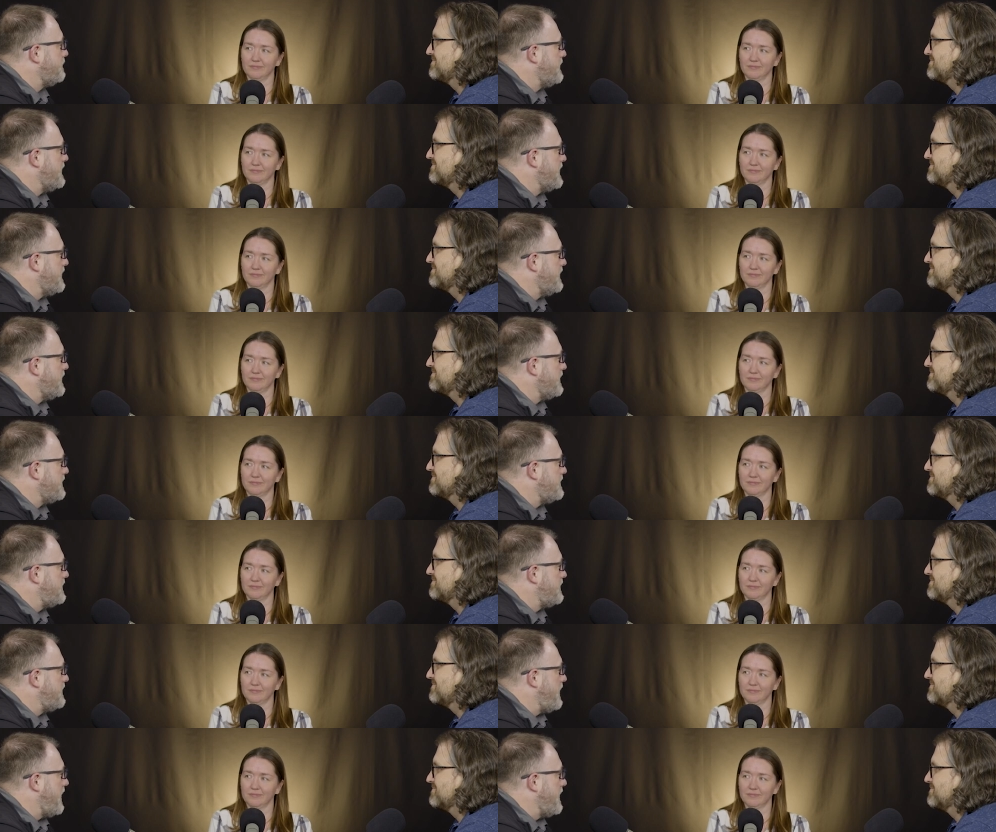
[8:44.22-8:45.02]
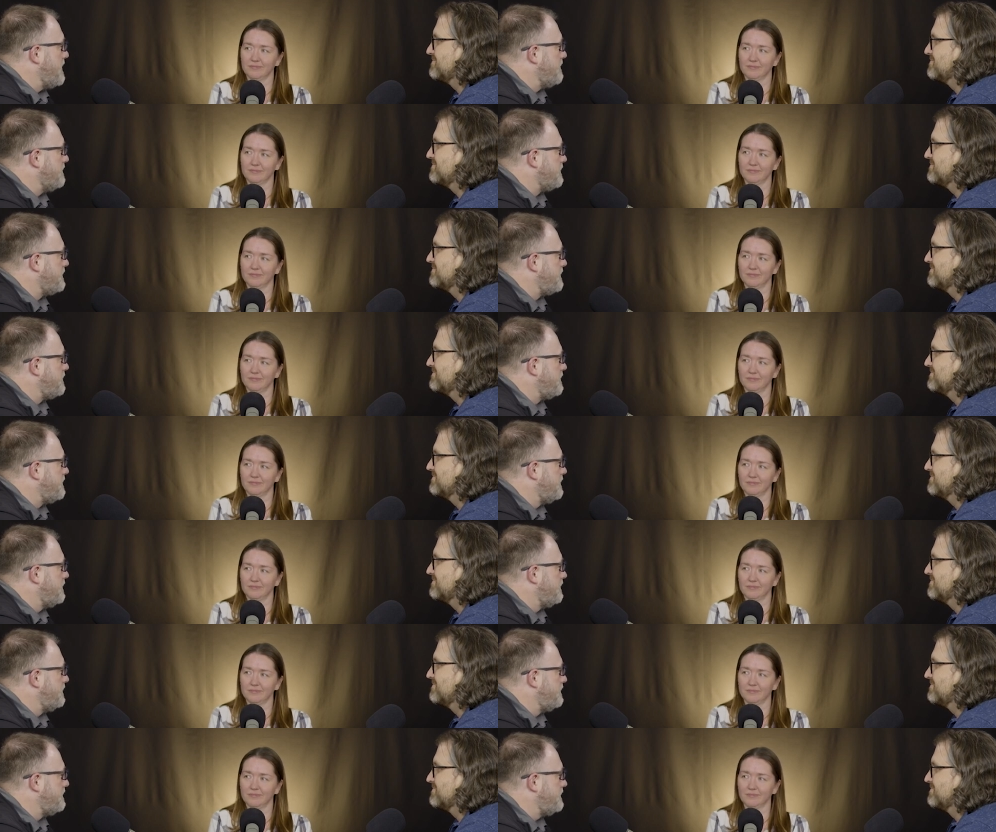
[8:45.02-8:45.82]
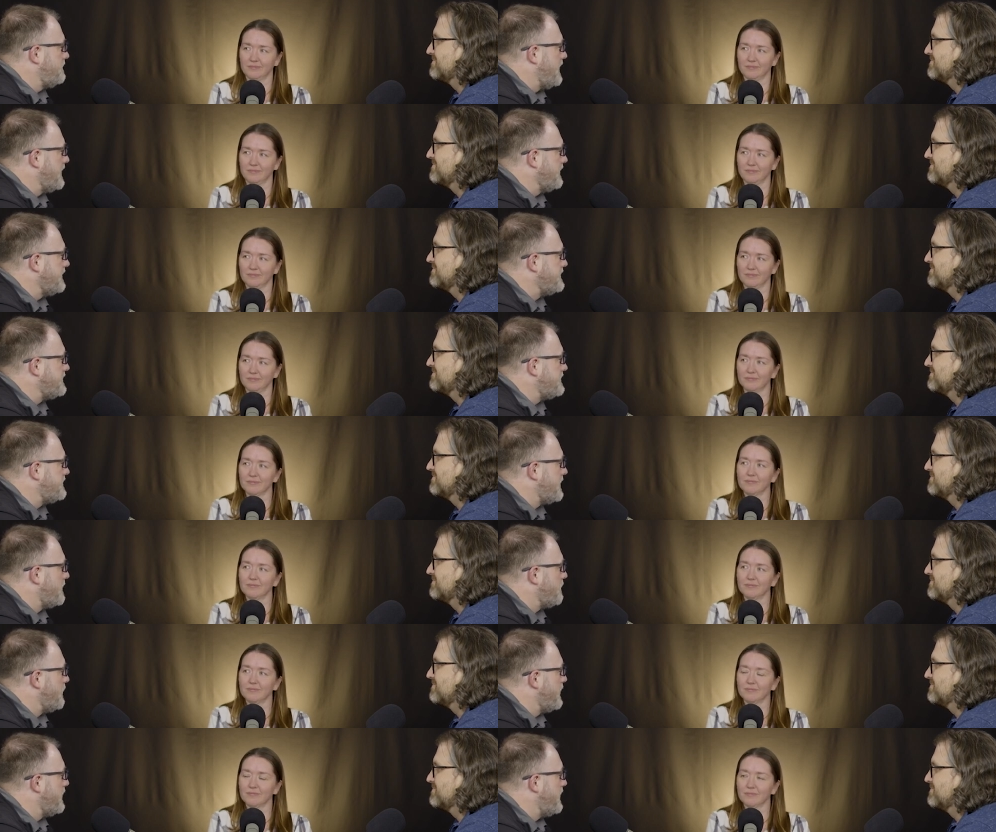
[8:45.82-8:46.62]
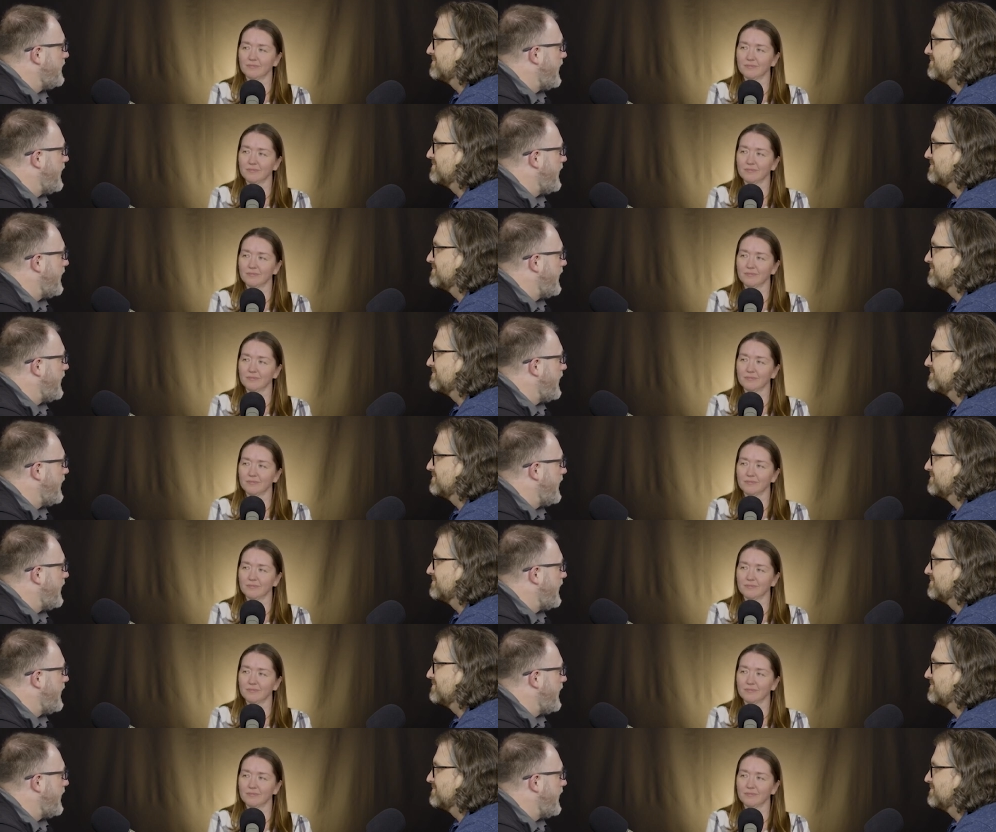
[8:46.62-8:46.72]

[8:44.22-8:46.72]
Speaker 1: it, it, came at least somewhat